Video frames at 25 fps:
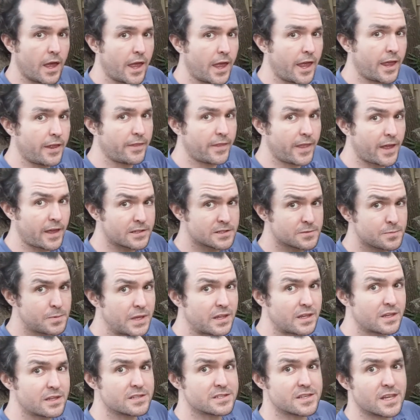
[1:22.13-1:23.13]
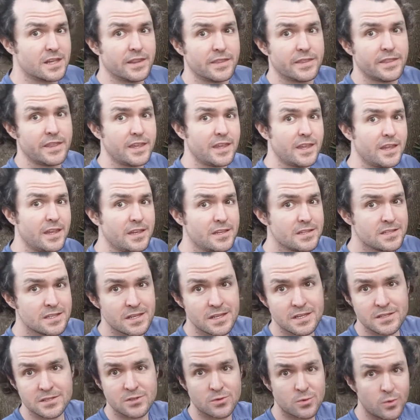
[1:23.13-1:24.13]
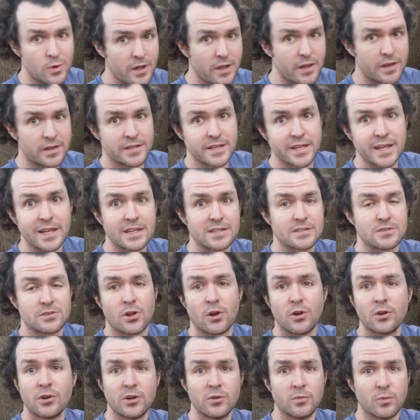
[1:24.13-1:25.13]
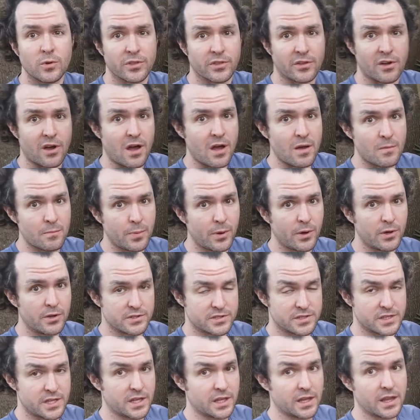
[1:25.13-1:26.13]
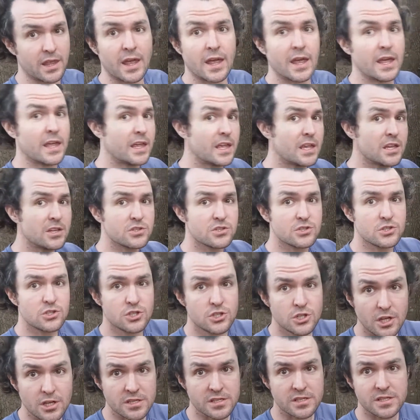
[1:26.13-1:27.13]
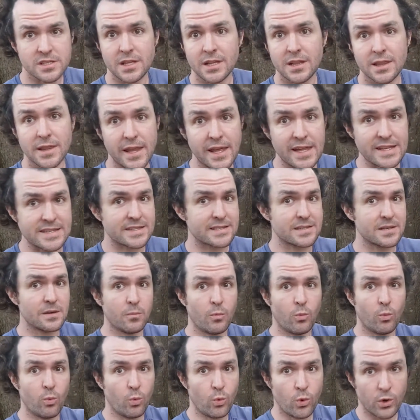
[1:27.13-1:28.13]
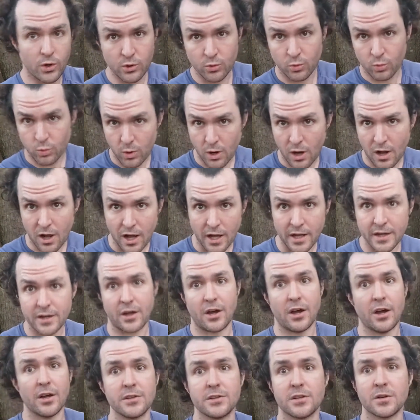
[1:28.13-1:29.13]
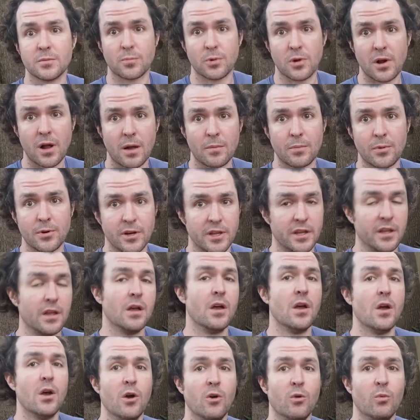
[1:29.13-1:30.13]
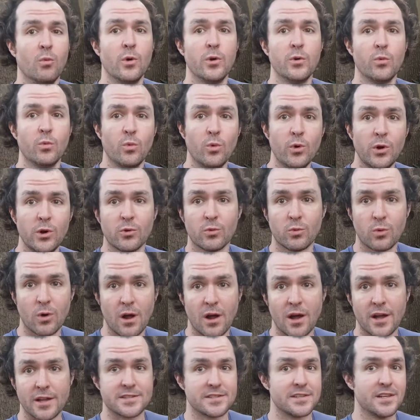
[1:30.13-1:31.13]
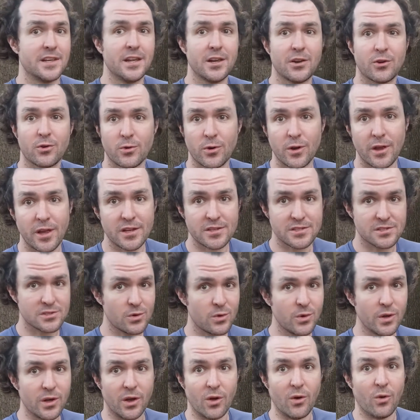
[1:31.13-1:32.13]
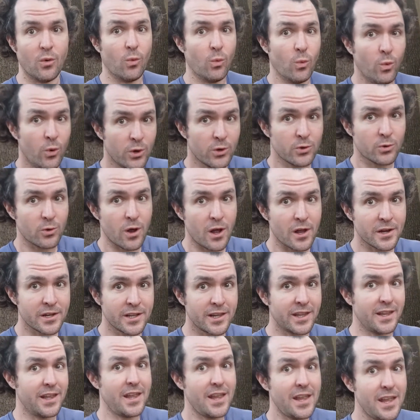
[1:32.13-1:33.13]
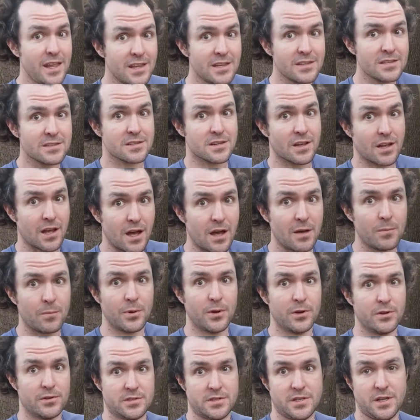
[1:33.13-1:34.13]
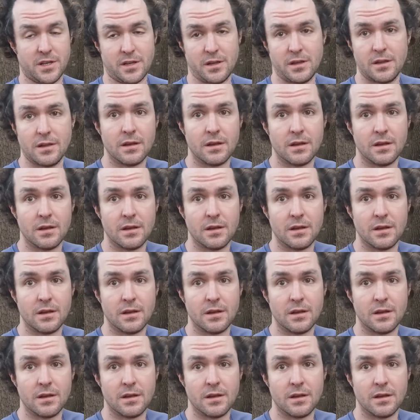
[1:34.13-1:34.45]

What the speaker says: And that's because the easiest way to get started with composting is just to let some wood rot on your property. When wood rots, it creates soil. Wood rotting is composting.